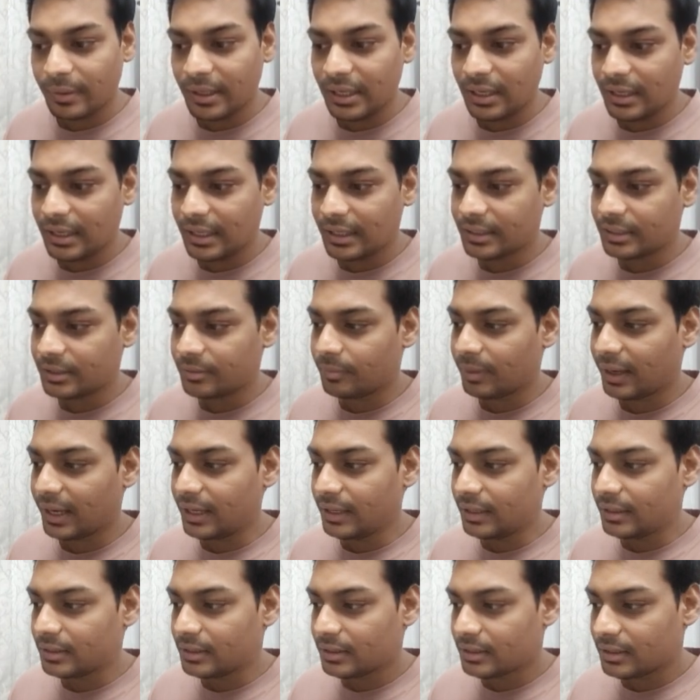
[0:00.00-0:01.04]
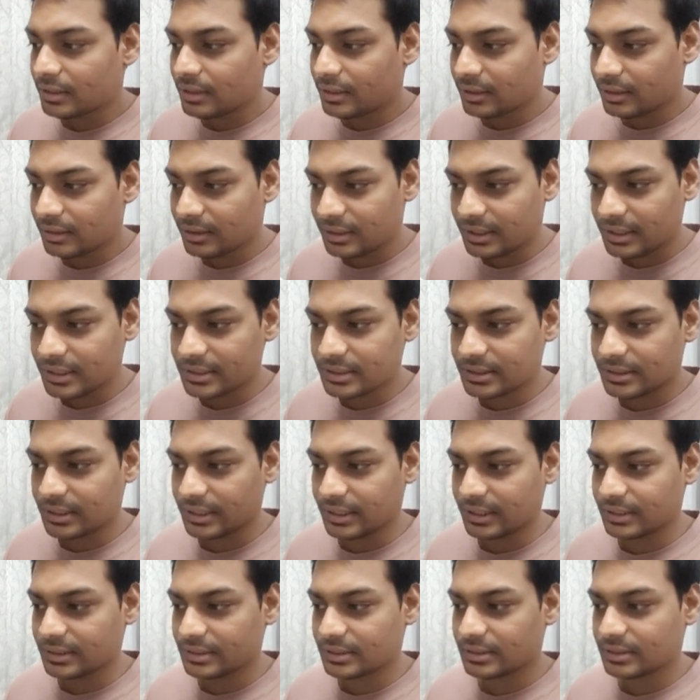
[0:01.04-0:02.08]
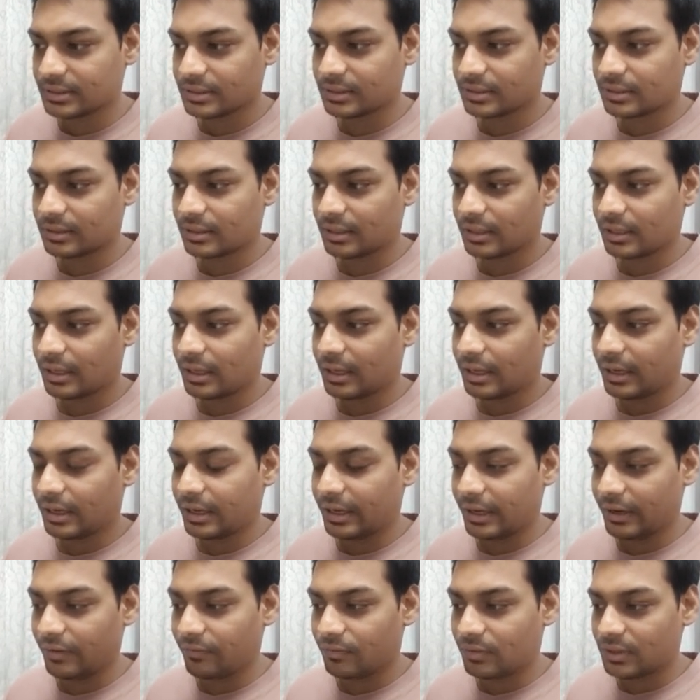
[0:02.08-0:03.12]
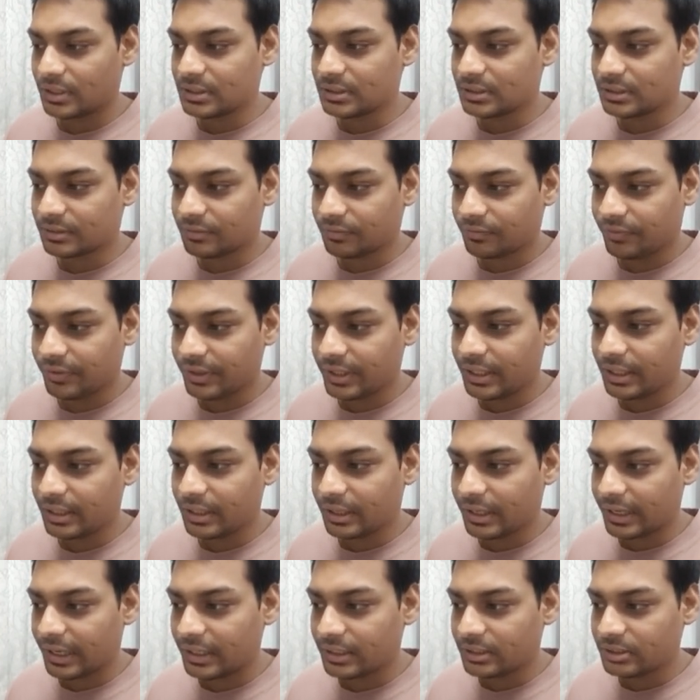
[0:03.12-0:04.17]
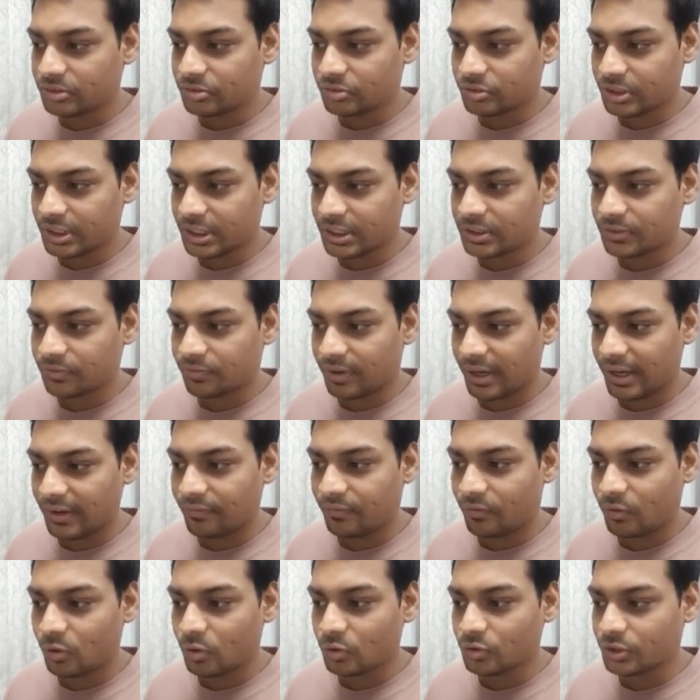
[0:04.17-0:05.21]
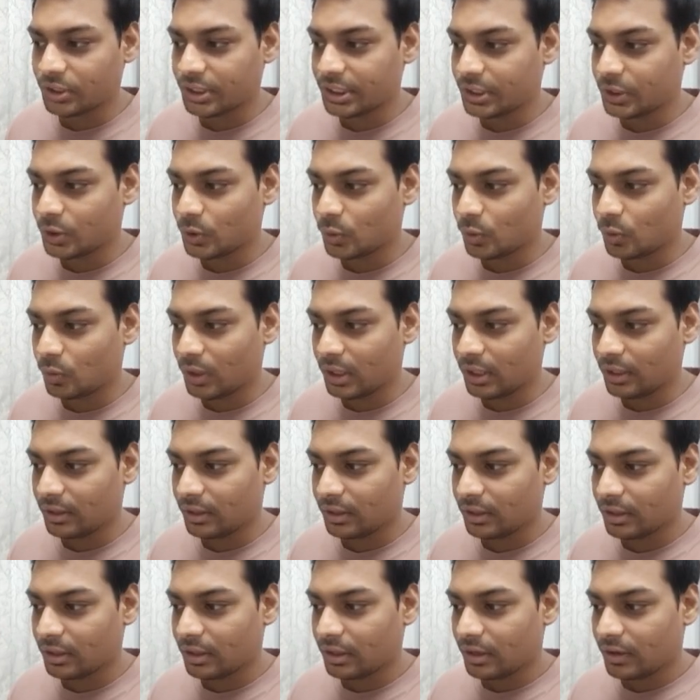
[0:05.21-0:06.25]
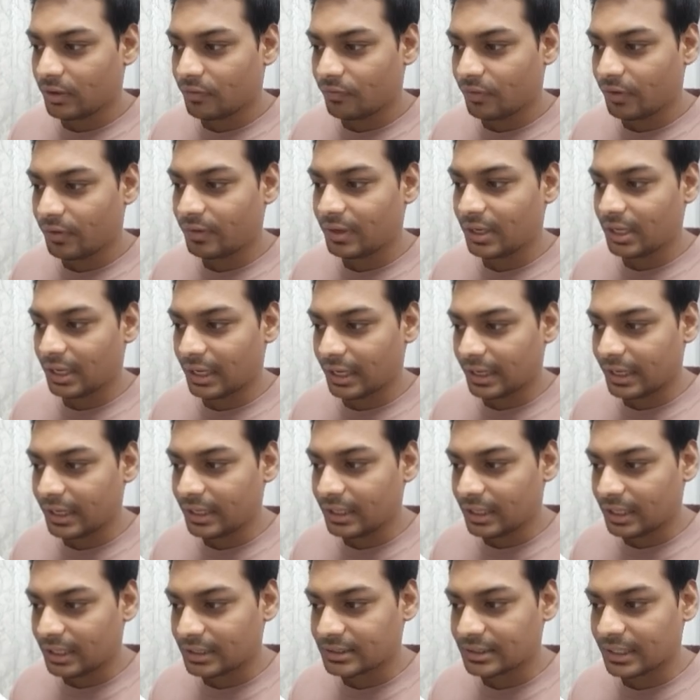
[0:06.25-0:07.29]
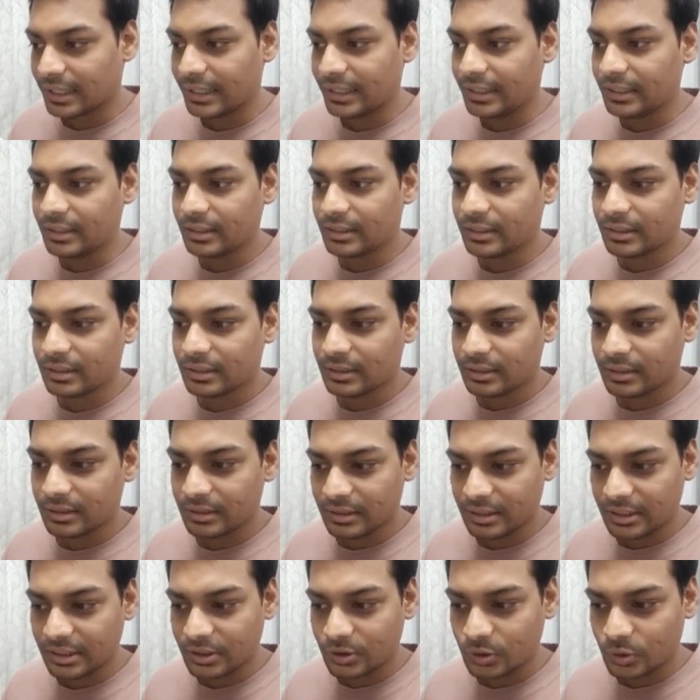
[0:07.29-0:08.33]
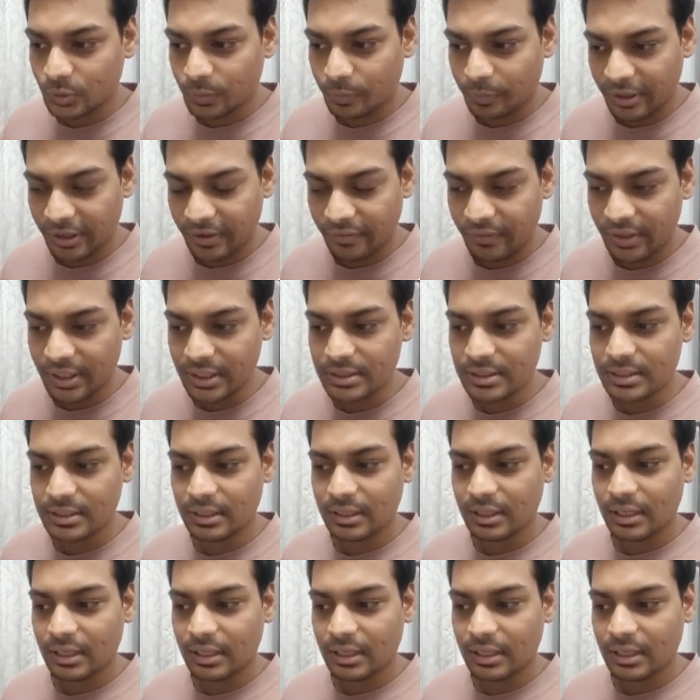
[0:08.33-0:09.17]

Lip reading: linked by these things. And once we get 6, 5, 4, 3, 2, 1, we will again assign this to previous,